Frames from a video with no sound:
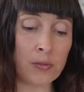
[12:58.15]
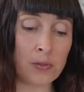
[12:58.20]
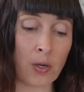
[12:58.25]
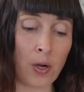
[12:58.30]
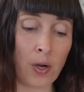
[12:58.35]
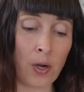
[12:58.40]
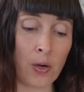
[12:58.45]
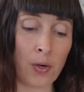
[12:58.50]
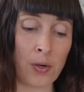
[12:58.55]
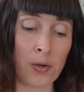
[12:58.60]

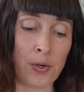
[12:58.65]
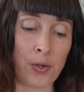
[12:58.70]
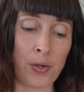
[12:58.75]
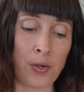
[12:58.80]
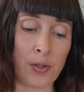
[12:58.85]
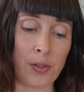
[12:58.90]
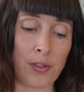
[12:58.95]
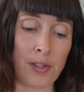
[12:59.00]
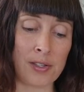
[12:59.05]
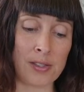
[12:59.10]
God on
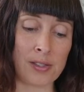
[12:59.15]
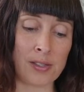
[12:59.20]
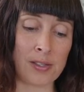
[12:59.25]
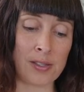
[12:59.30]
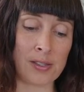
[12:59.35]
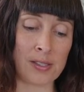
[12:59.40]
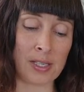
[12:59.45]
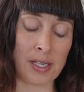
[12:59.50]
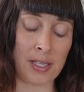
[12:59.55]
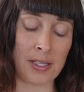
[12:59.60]
earth as it is
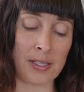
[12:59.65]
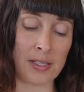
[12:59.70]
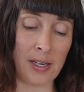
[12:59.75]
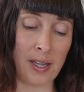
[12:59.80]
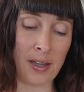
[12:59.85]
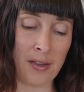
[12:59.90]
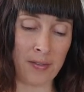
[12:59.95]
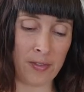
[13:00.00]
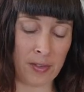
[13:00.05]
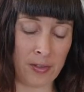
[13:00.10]
done in
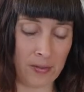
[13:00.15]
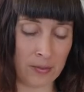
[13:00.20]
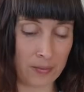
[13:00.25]
heaven.